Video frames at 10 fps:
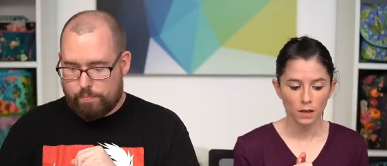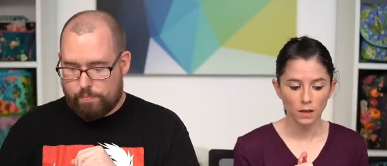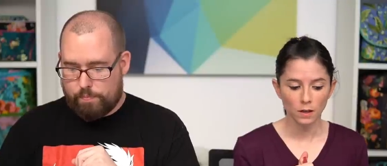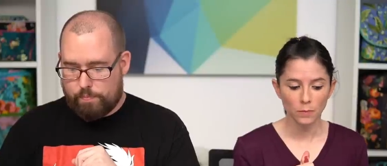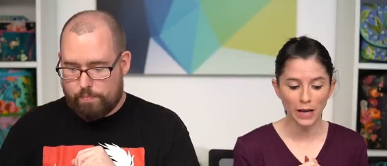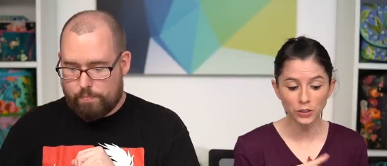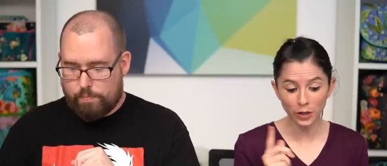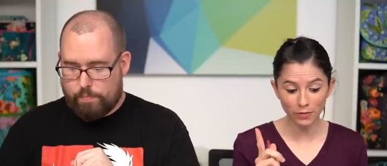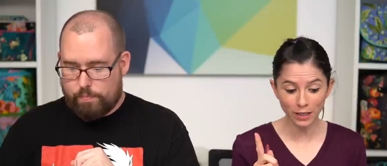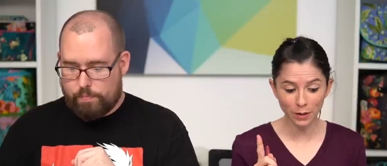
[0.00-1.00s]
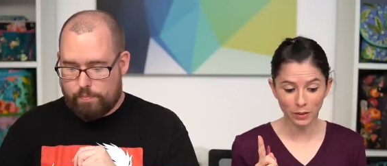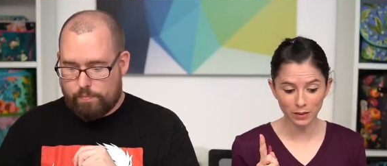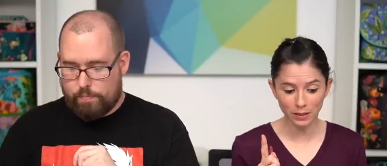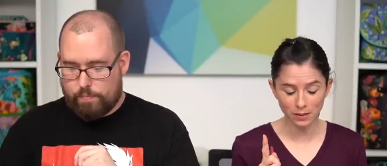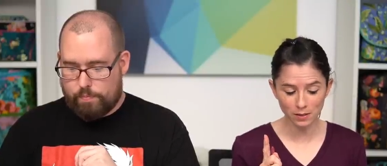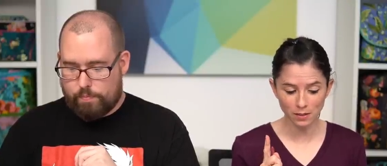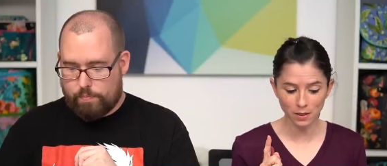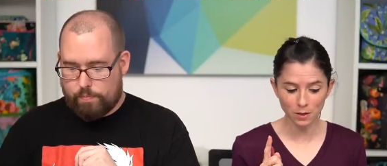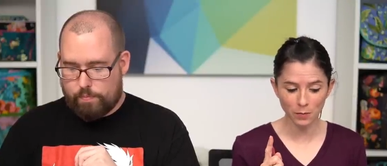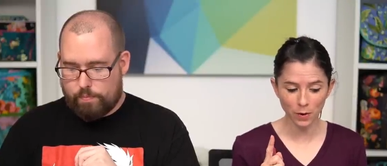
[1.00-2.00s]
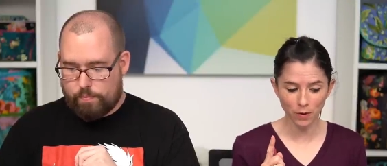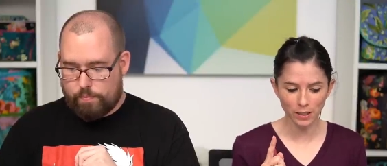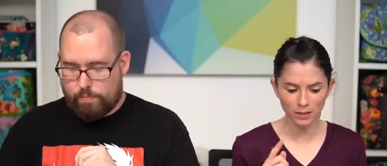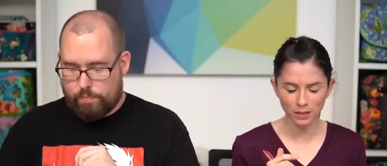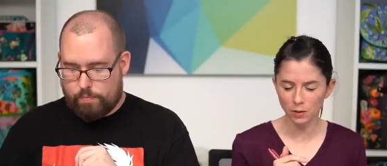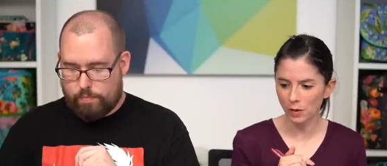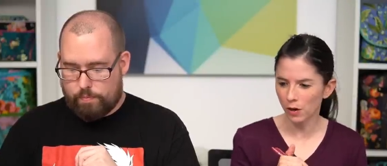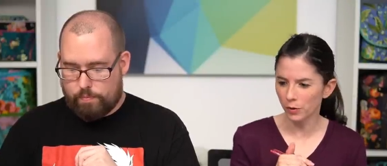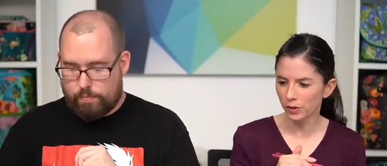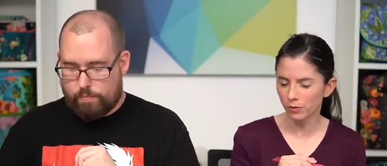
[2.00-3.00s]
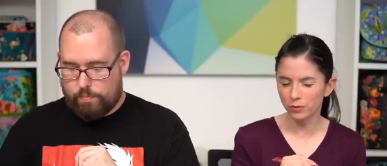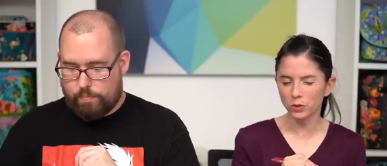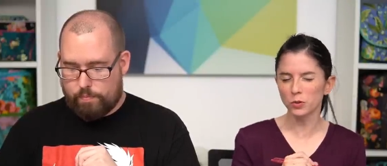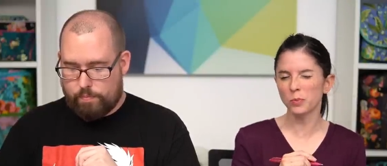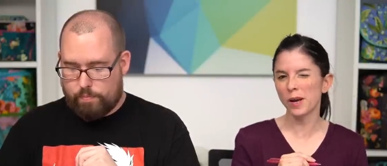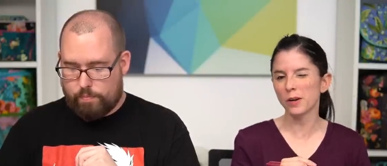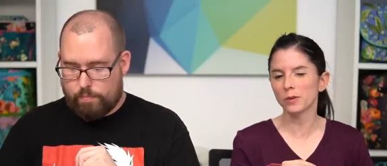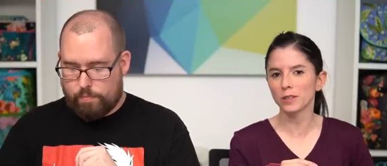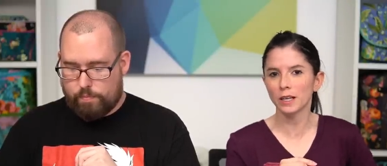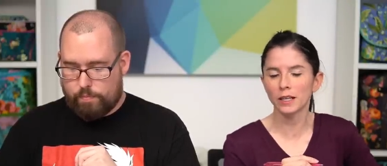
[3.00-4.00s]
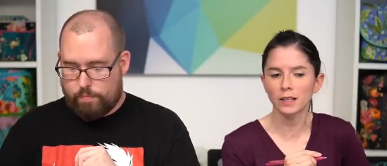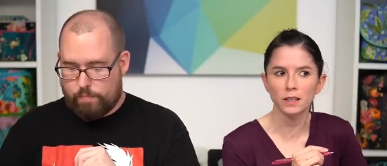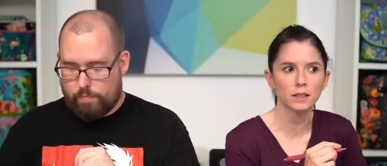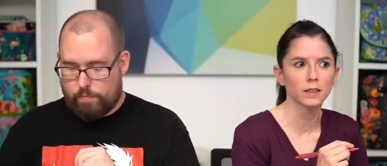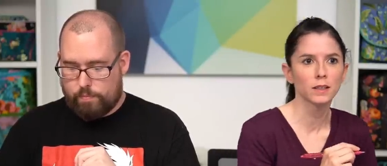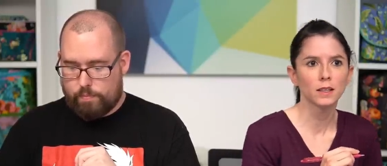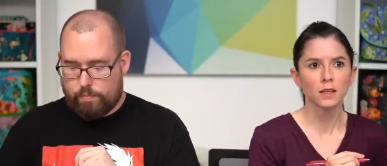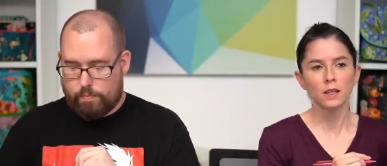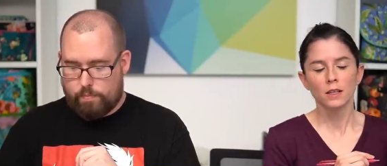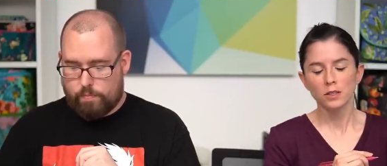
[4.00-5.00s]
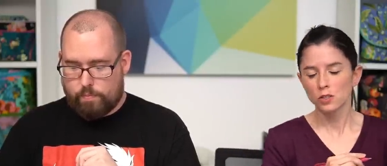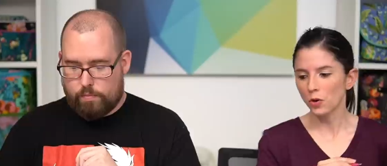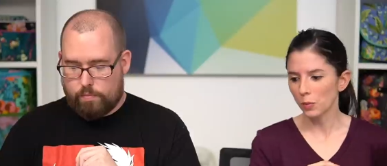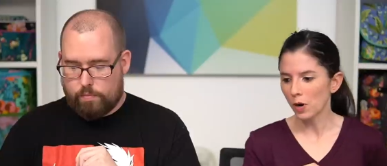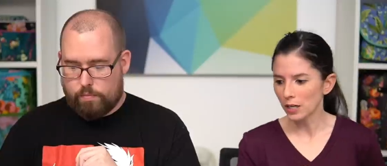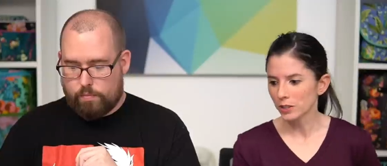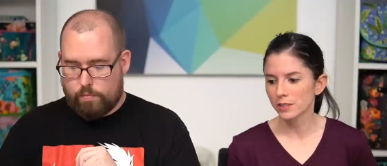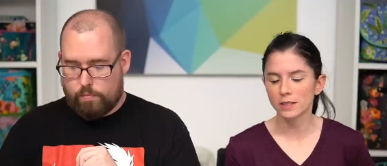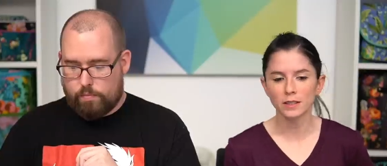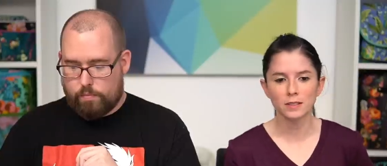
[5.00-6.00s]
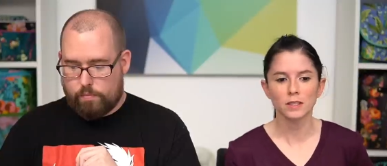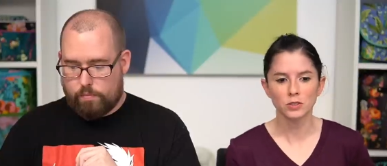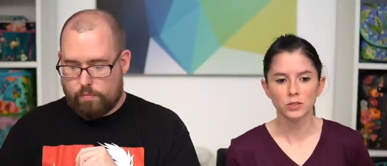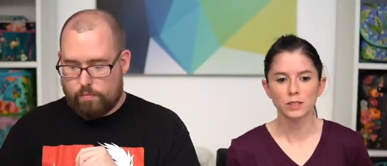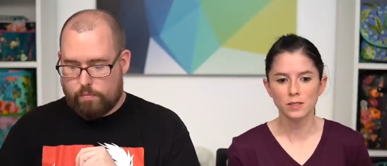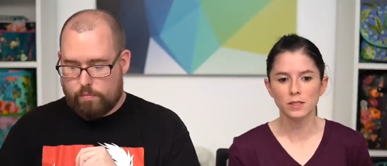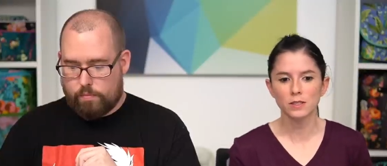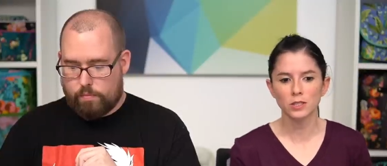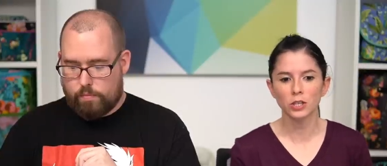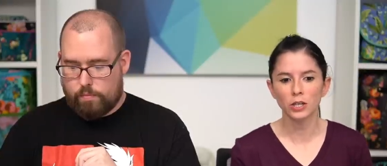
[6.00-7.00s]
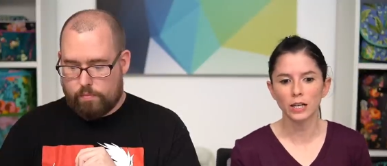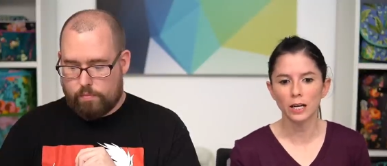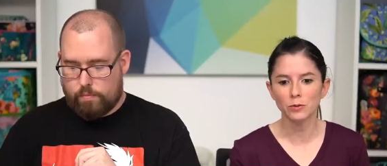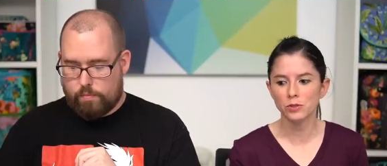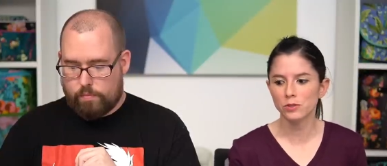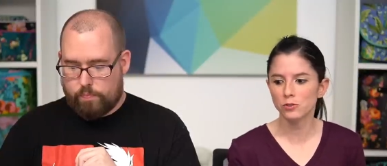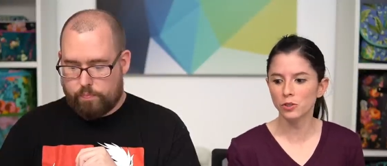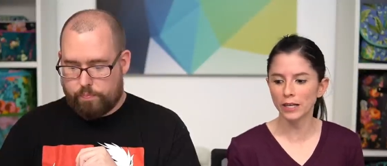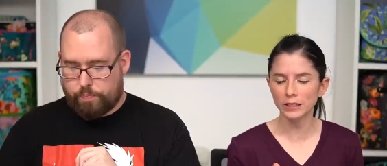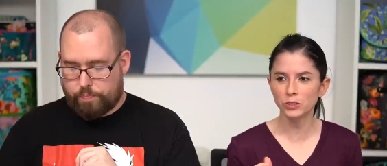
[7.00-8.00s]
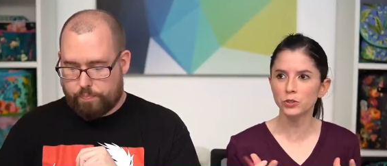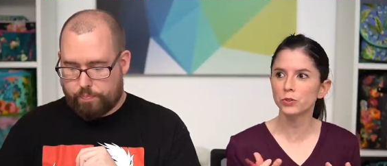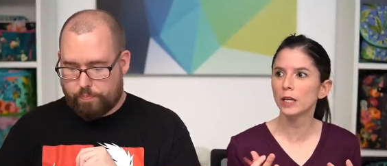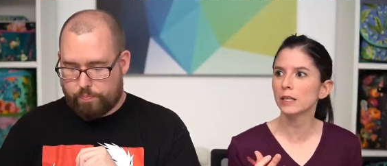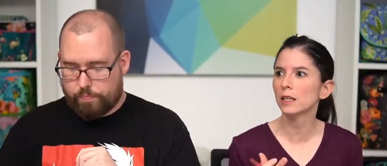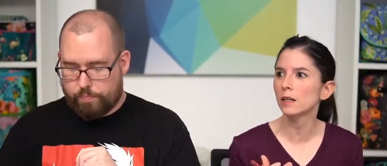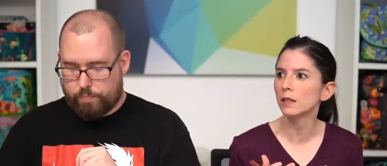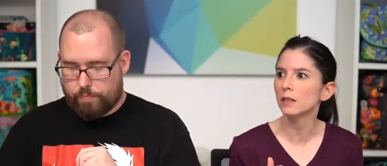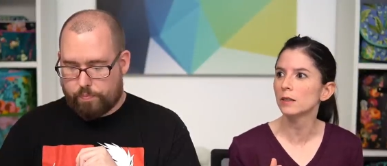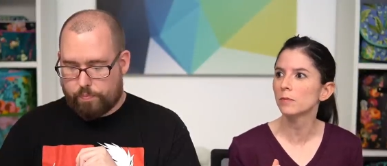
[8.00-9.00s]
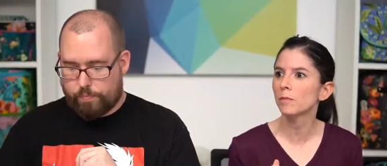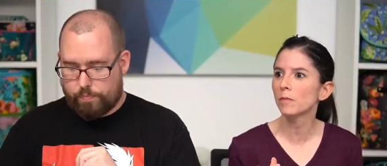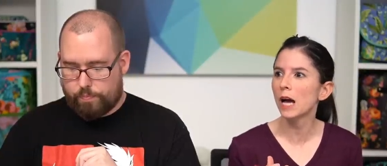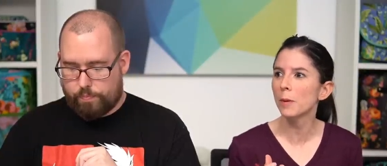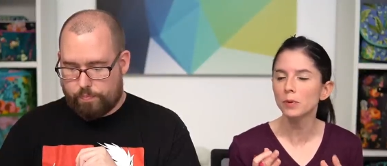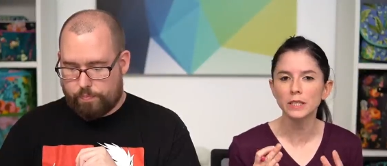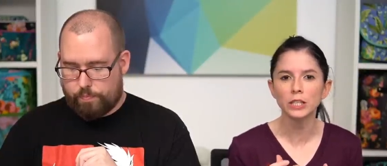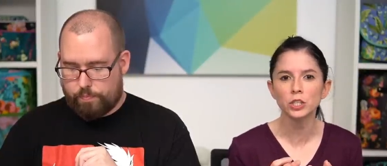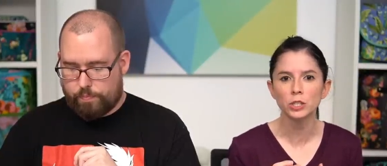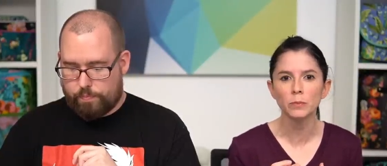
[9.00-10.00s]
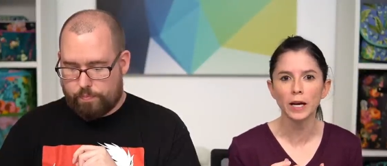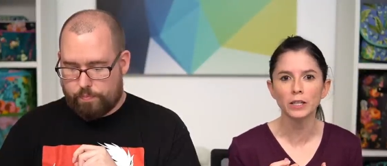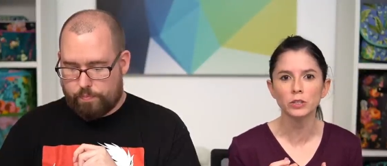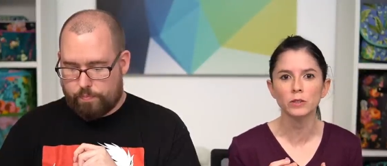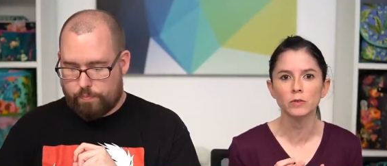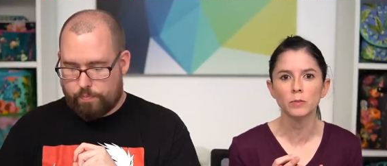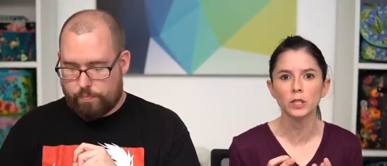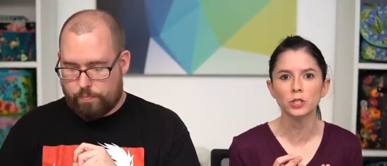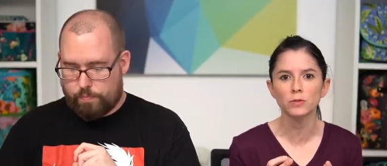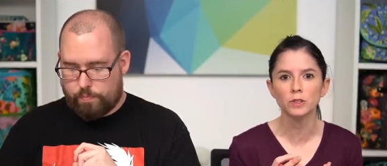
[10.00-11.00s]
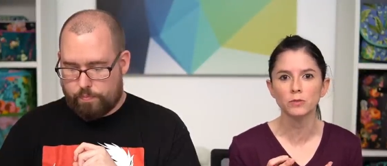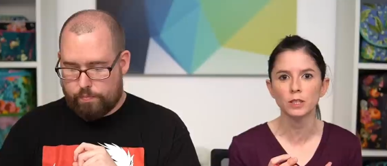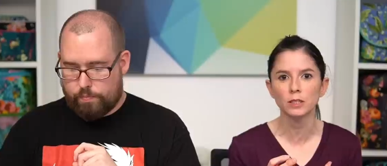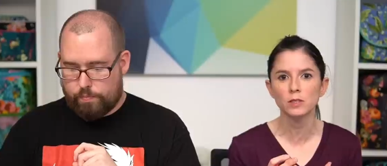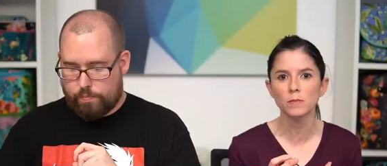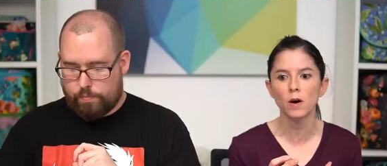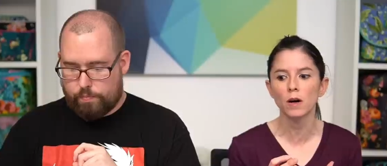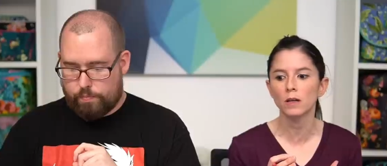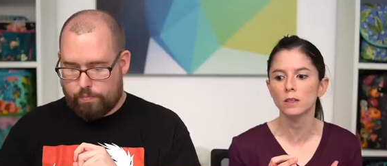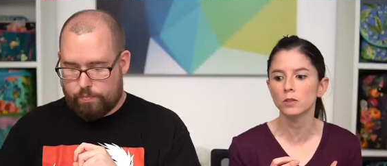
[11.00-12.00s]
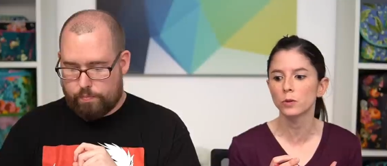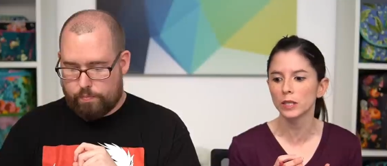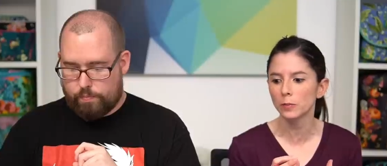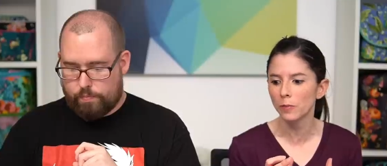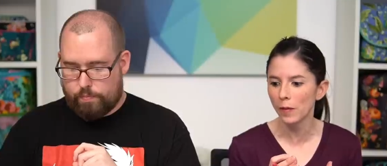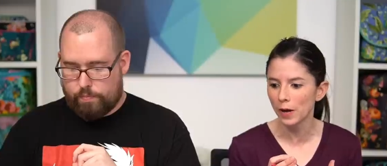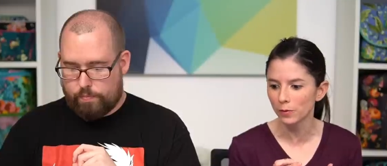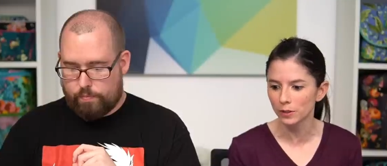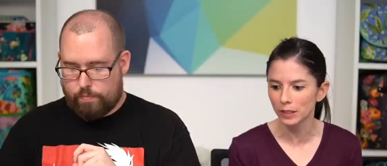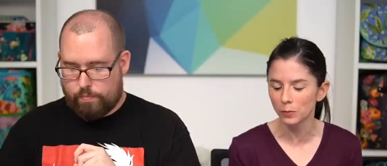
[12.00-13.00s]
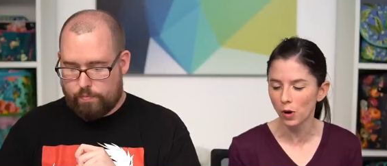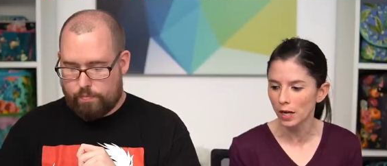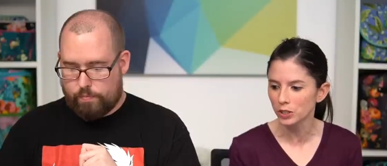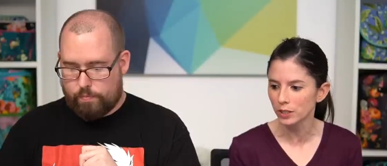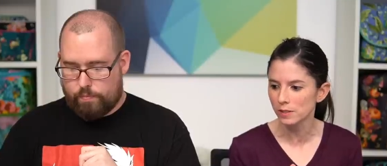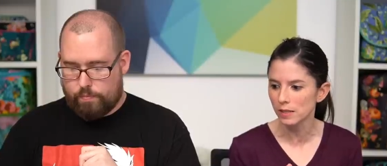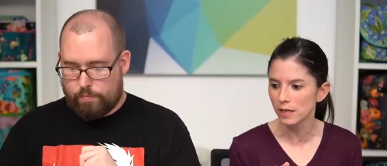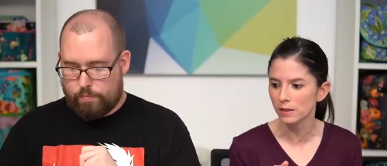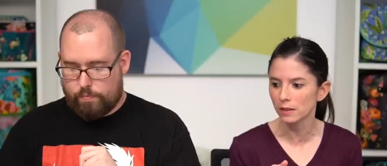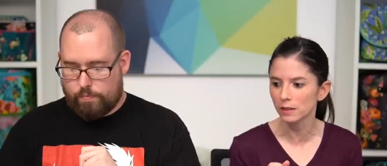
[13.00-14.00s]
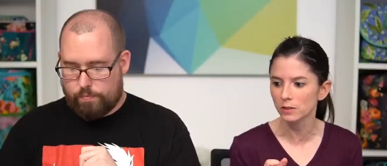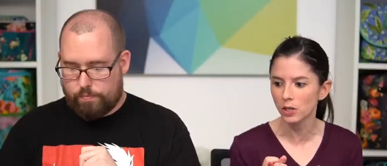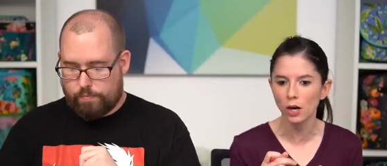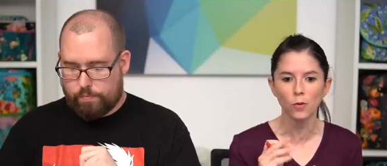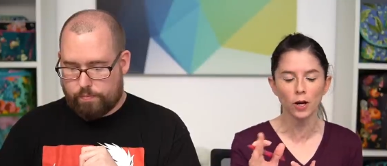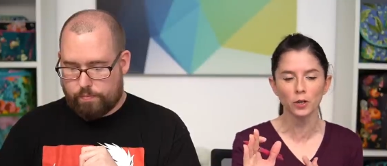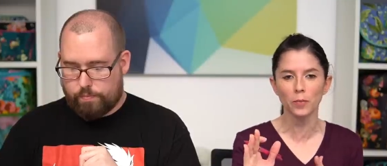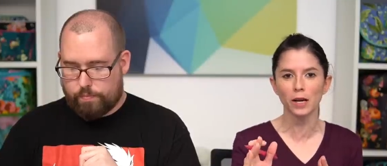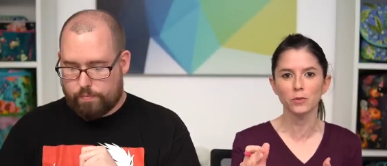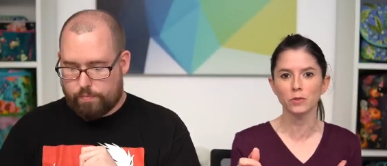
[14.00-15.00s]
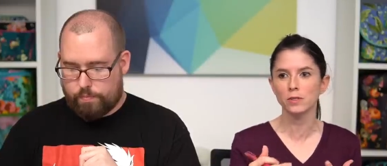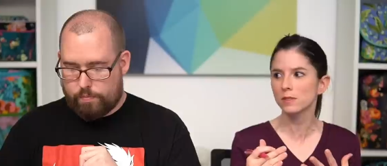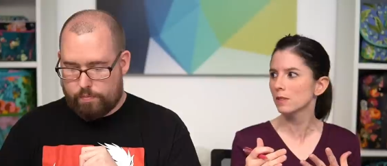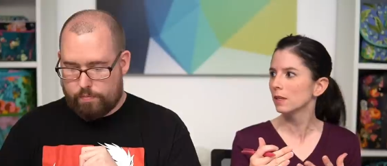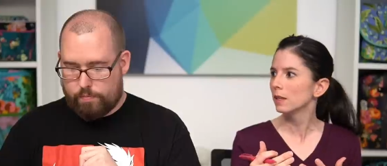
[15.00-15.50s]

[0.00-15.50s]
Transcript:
Speaker 1: I do have that on my list. I wanted to come out with a few pet-related sewing projects and accessories this year, and I was trying to do like a compilation pattern of a bunch of different small, quick pet-related projects, and the dog walker bag was